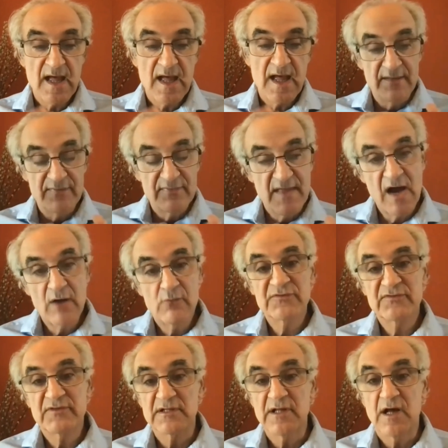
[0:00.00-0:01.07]
And that
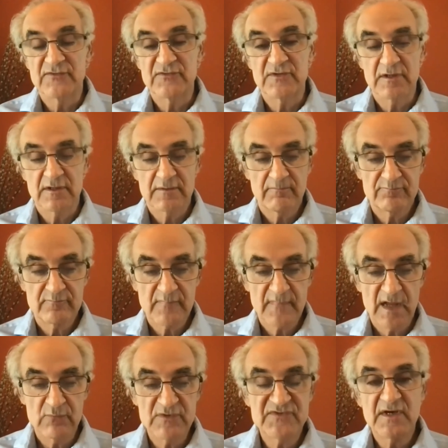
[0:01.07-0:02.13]
was the logic.
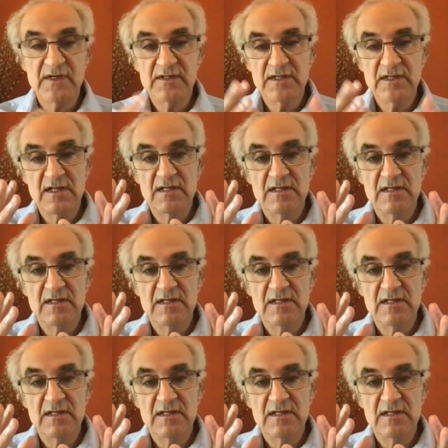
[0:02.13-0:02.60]
And we said,